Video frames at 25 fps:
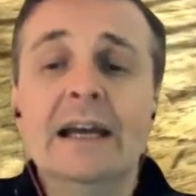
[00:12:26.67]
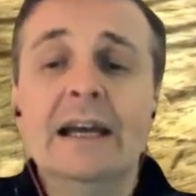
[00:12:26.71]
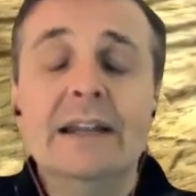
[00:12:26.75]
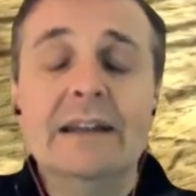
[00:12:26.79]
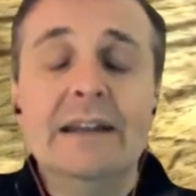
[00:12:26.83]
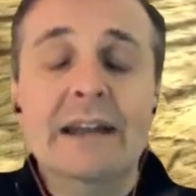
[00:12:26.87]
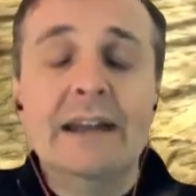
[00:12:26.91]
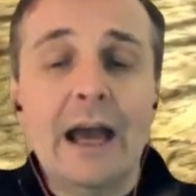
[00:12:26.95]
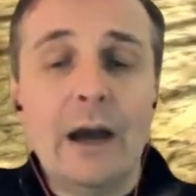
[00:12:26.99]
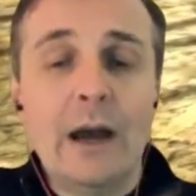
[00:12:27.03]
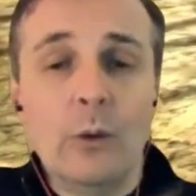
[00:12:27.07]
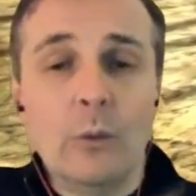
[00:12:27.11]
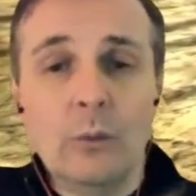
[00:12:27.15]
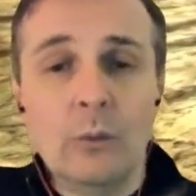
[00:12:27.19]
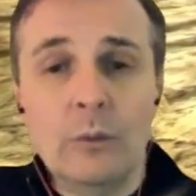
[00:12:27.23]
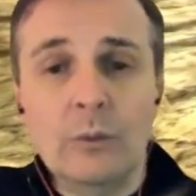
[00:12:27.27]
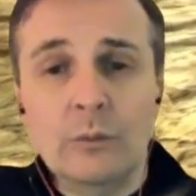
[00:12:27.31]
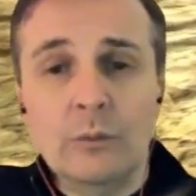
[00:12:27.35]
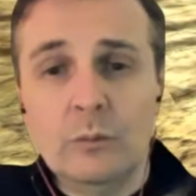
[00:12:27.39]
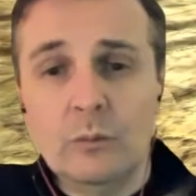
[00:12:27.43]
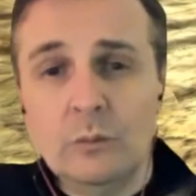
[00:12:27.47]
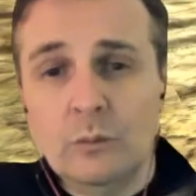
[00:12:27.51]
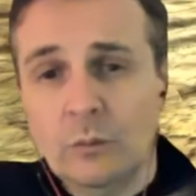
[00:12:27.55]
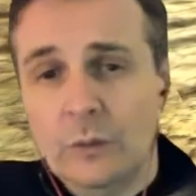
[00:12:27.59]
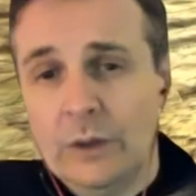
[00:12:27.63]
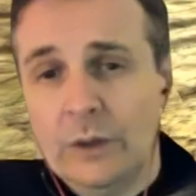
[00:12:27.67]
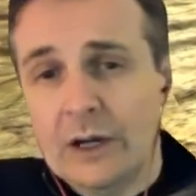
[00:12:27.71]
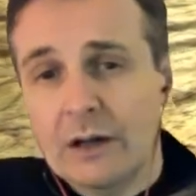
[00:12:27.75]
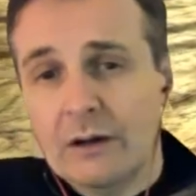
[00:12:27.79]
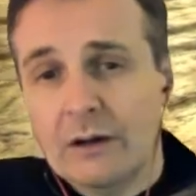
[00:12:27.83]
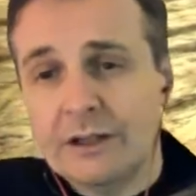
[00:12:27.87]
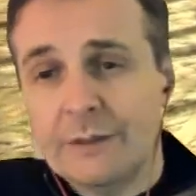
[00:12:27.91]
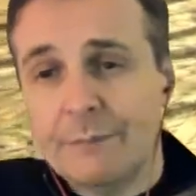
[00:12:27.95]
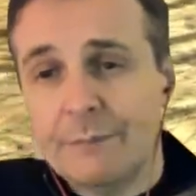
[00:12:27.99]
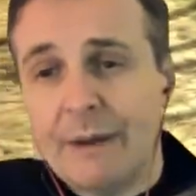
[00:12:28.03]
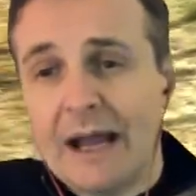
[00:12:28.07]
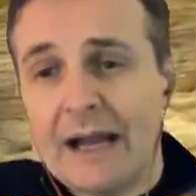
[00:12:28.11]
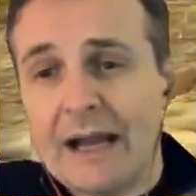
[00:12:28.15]
Now, we are at
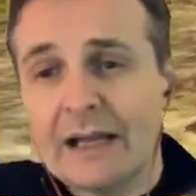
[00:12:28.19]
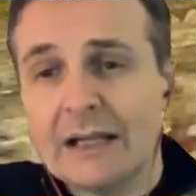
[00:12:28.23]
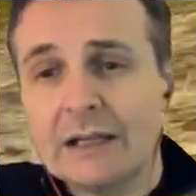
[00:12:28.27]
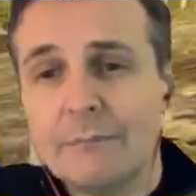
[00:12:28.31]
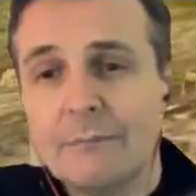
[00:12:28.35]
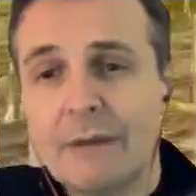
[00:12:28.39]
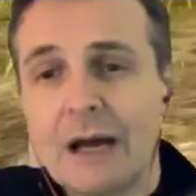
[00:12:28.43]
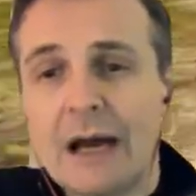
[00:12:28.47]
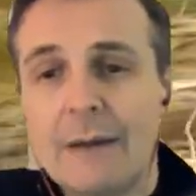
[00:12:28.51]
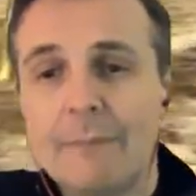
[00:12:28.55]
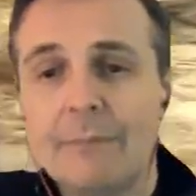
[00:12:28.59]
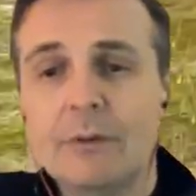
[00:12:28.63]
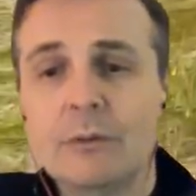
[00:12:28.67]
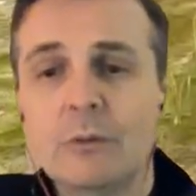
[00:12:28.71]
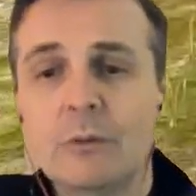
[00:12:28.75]
the back of the map.